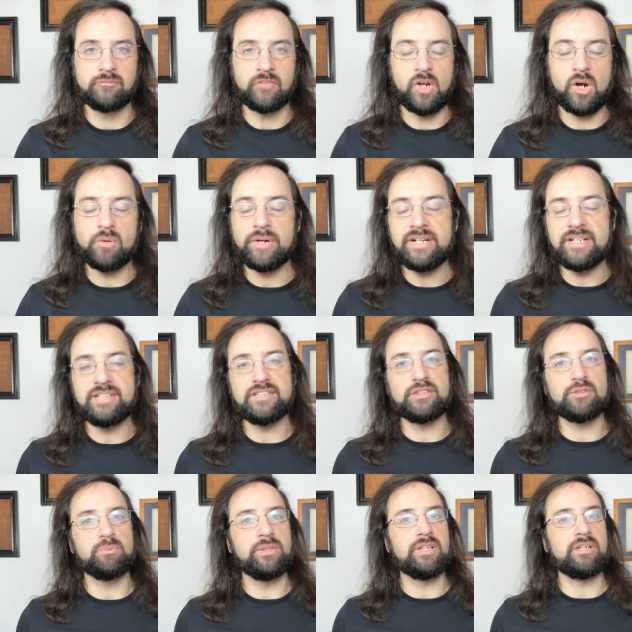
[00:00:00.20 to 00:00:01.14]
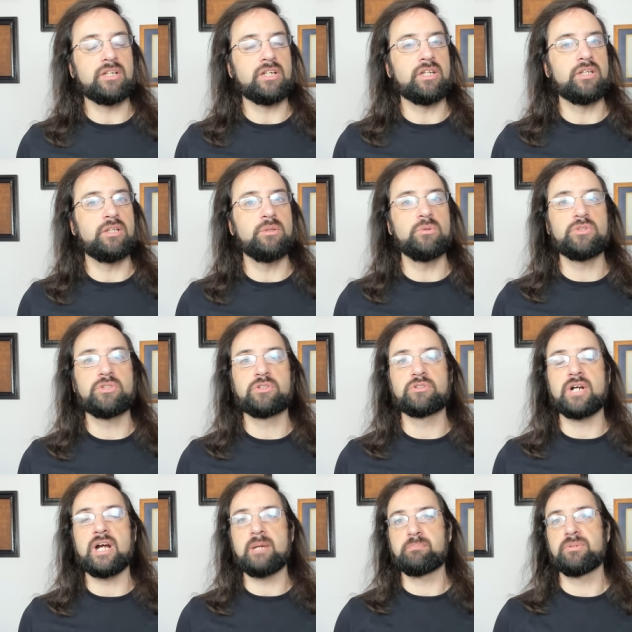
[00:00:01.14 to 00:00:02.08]
Already this week, a huge
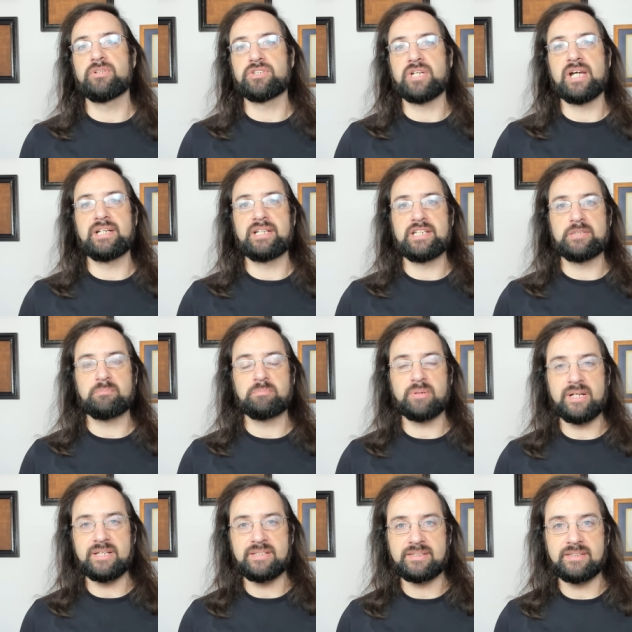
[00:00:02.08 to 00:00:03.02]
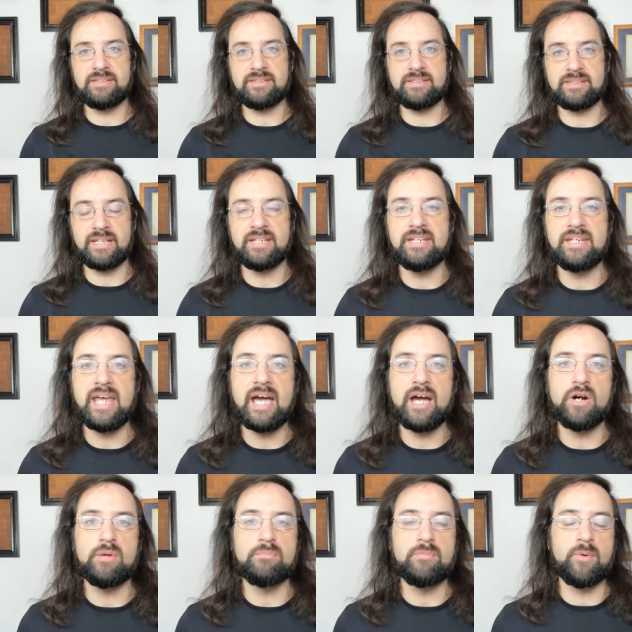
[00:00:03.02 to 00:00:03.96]
drop in Chinese prices and
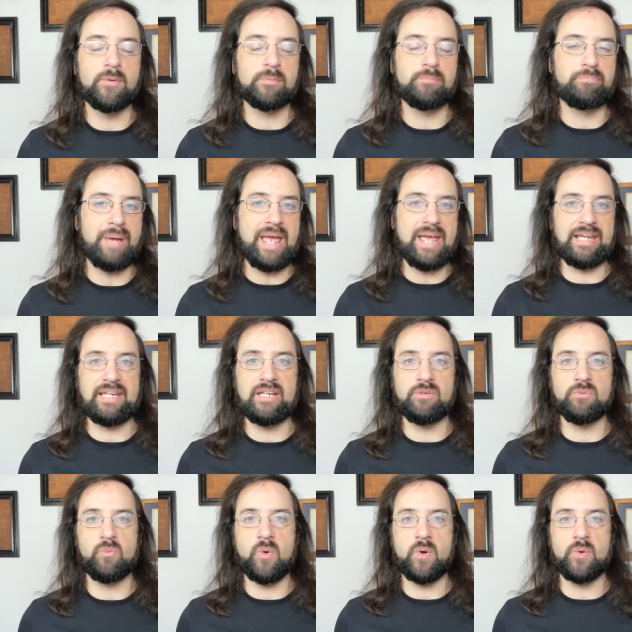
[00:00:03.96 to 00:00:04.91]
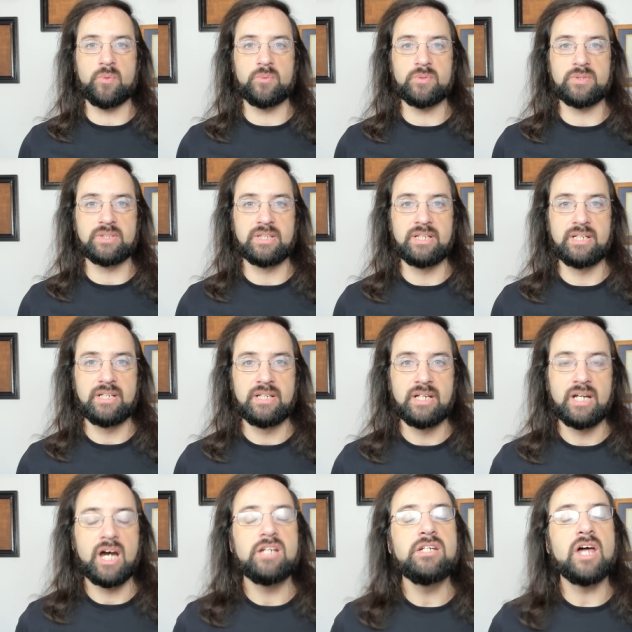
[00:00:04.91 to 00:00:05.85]
now more banking woes.
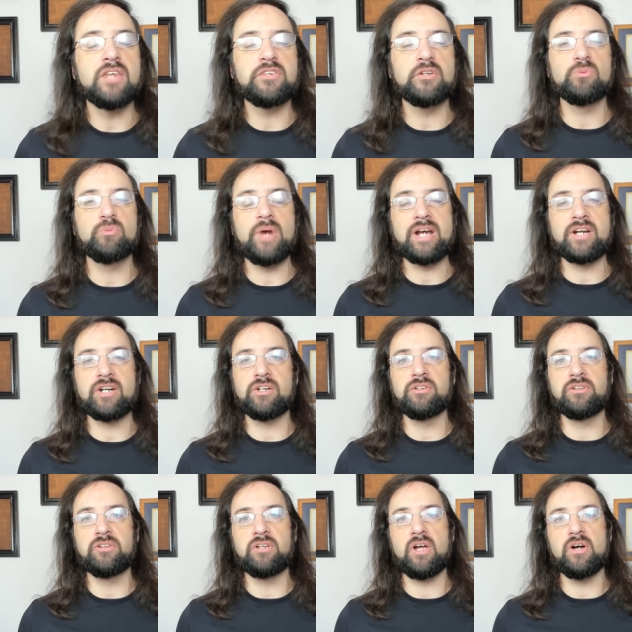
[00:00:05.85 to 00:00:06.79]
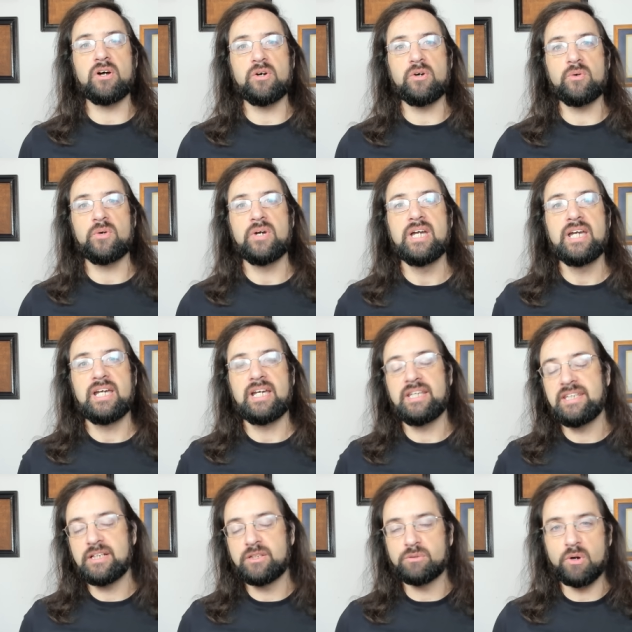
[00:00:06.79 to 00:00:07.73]
Another record low in
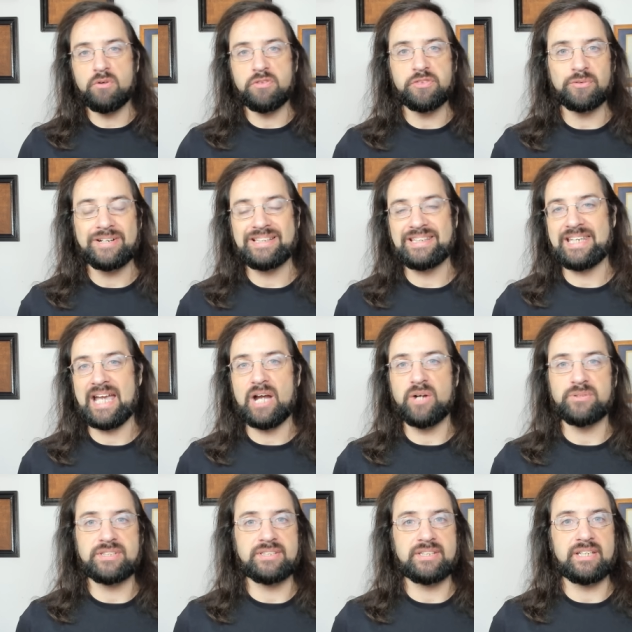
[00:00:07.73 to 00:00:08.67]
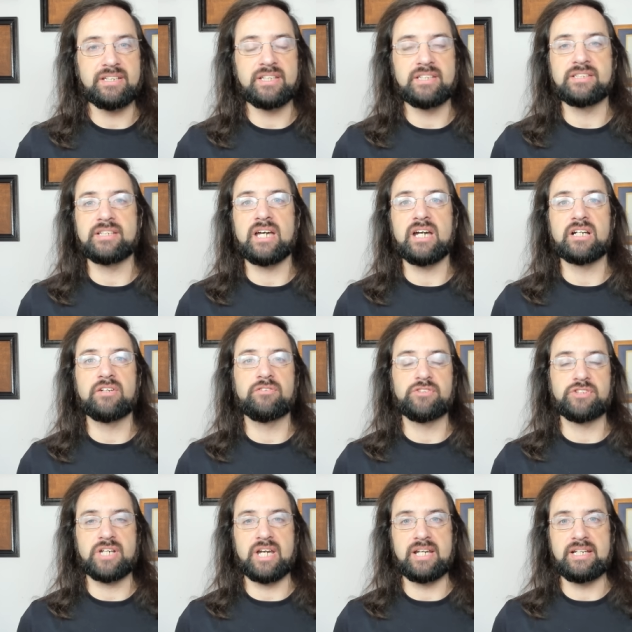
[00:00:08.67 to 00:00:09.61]
the growth rate of the outstanding stock of
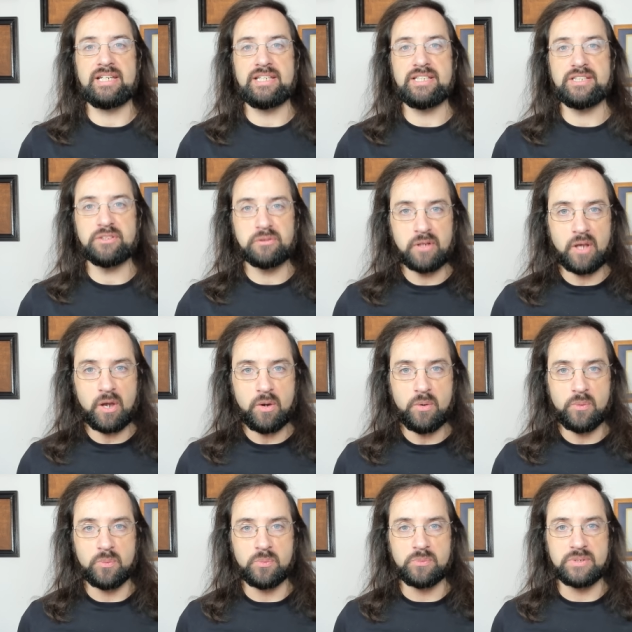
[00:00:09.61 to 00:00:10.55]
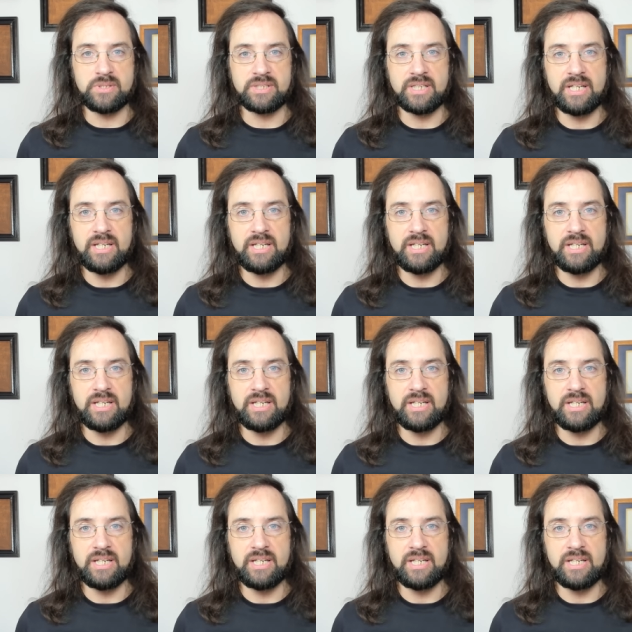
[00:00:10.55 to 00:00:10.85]
Chinese loans.